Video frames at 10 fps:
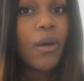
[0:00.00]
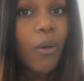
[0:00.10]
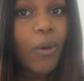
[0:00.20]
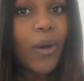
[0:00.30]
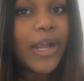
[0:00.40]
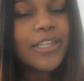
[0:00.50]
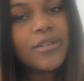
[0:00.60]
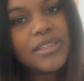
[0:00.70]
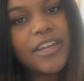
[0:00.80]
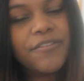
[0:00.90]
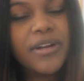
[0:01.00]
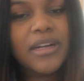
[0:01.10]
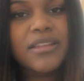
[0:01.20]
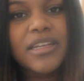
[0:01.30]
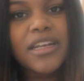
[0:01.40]
Or you stay for
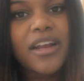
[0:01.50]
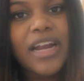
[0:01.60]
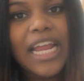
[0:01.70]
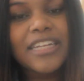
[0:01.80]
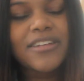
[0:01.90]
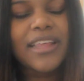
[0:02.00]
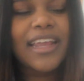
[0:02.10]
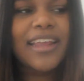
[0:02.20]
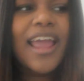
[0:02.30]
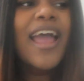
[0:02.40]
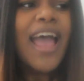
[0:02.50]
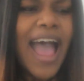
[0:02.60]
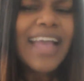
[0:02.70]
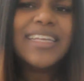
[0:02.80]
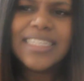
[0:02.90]
another year and you're like,
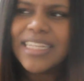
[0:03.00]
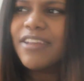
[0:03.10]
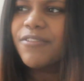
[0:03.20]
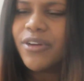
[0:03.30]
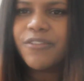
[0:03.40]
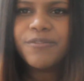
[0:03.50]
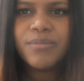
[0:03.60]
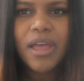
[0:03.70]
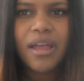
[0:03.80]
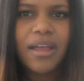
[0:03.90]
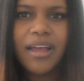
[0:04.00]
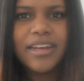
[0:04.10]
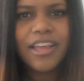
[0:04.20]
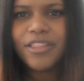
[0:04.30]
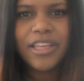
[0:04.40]
I could stay for
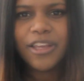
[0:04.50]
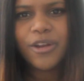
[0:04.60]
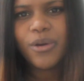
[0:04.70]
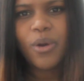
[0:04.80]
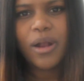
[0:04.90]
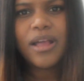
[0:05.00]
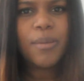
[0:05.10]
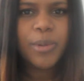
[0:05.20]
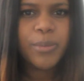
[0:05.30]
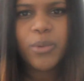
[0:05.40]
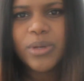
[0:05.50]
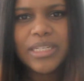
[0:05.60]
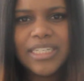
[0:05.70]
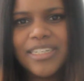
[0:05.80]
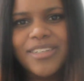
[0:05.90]
another year or a couple more
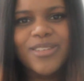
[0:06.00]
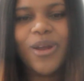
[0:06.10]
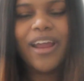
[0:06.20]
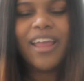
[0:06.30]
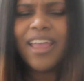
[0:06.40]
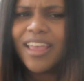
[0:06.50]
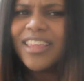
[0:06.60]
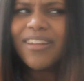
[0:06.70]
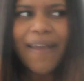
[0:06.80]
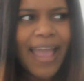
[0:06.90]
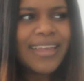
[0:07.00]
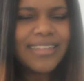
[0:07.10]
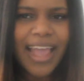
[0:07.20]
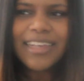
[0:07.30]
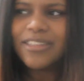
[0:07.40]
years, or, you know,
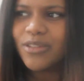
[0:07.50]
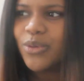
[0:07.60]
I could do